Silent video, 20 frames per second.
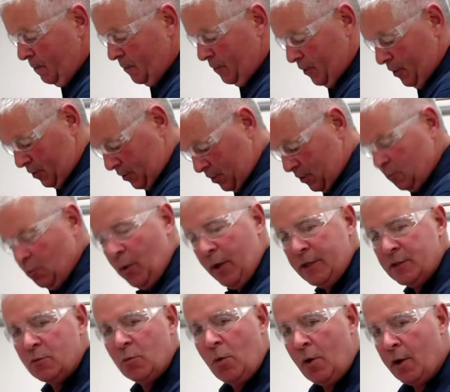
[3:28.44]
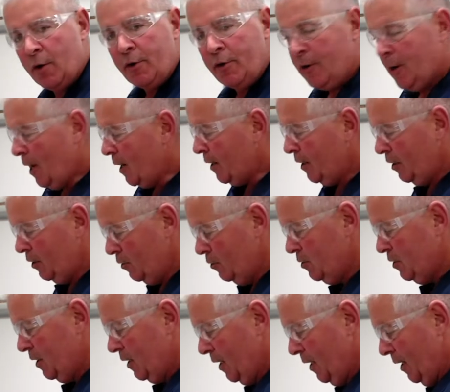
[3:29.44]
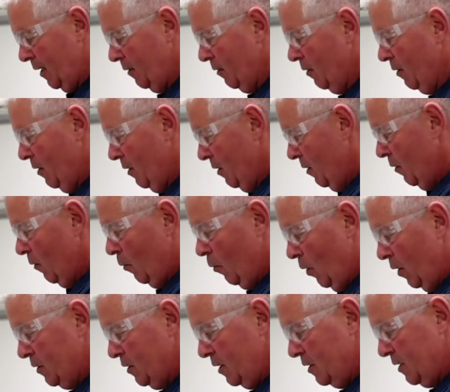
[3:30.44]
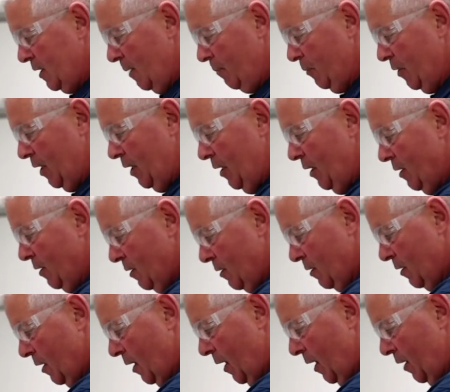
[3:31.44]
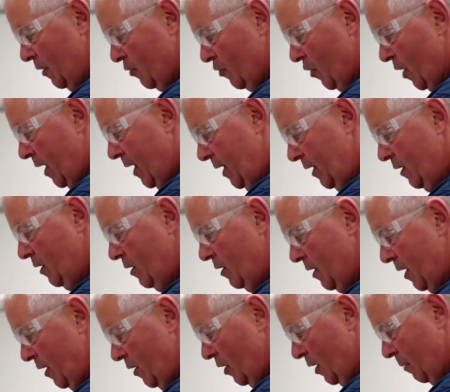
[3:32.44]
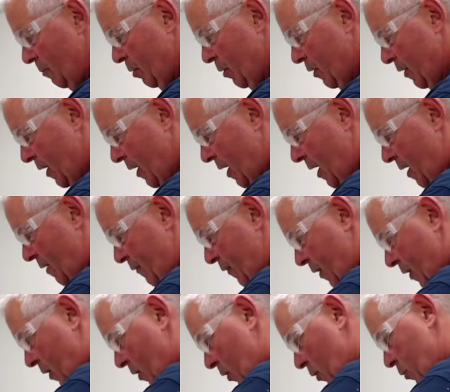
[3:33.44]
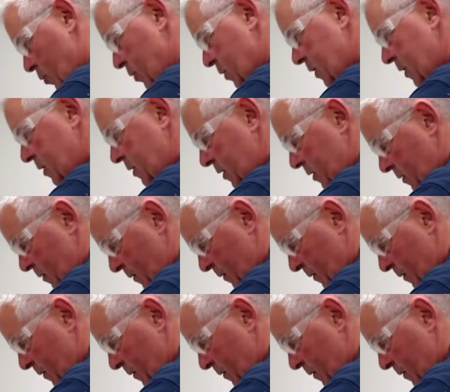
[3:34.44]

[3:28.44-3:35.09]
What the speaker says: This is wastewater. You're not going to use it again. Once it's empty and drained, then you can pull that off and close this.